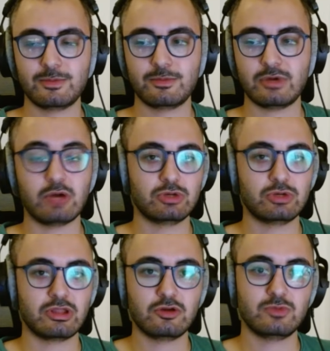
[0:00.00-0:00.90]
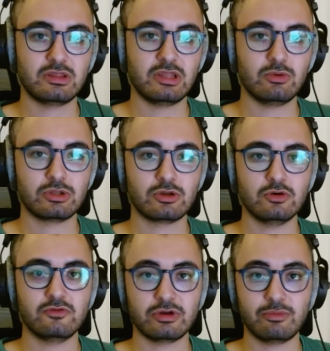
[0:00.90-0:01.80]
I would assume that they would go
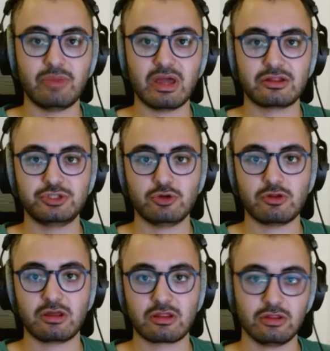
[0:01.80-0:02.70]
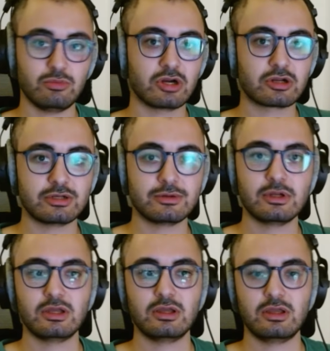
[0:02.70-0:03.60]
for the best joysticks on the market.
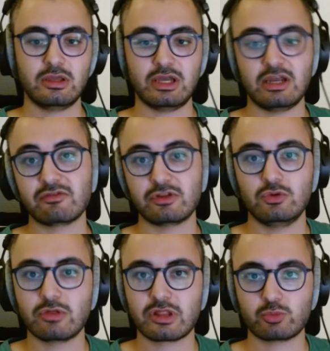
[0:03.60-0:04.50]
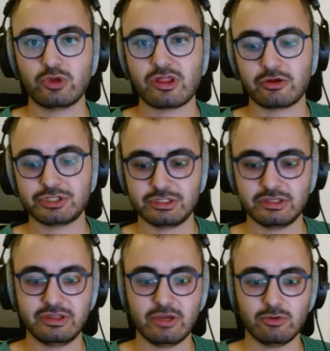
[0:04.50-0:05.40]
And after doing some research,
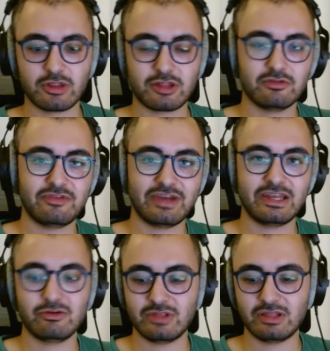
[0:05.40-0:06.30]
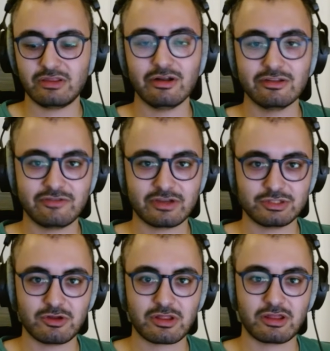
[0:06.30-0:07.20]
they will still find out that Hall effect
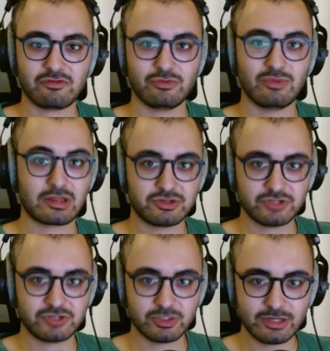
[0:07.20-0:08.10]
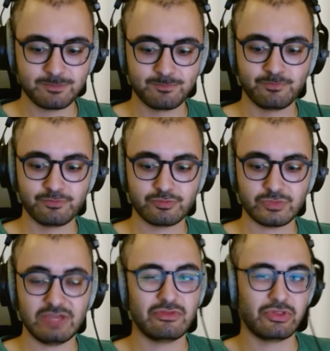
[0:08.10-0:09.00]
joysticks from ExtremeRate,
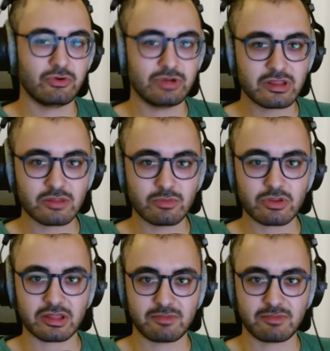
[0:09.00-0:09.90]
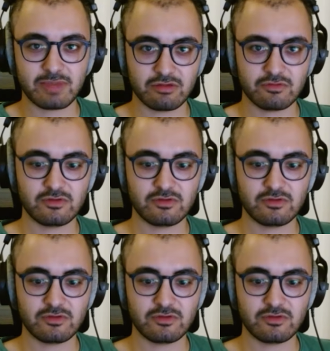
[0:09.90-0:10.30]
even though it is the most expensive,